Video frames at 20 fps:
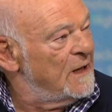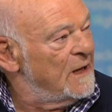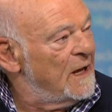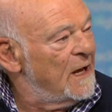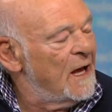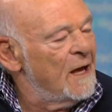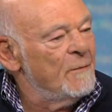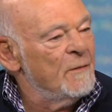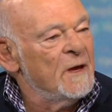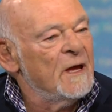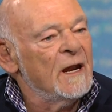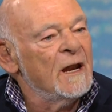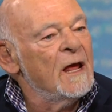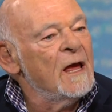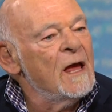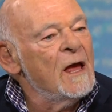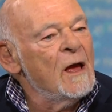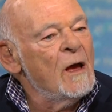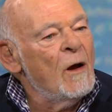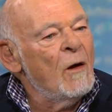Mm. I hmm. mean,
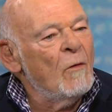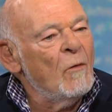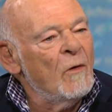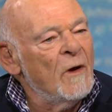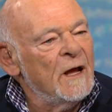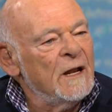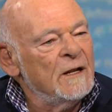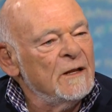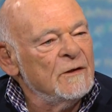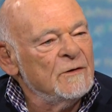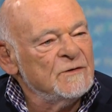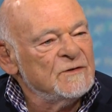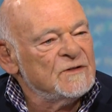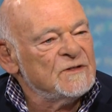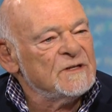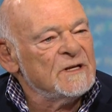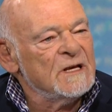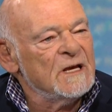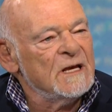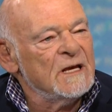when you
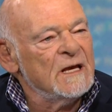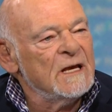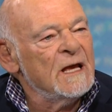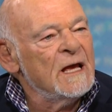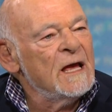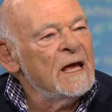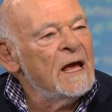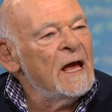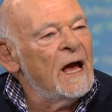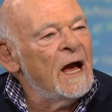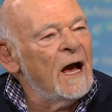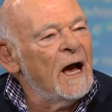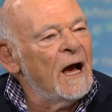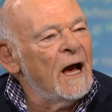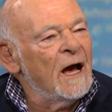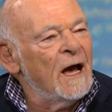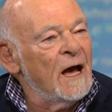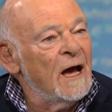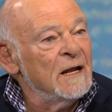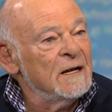see uh,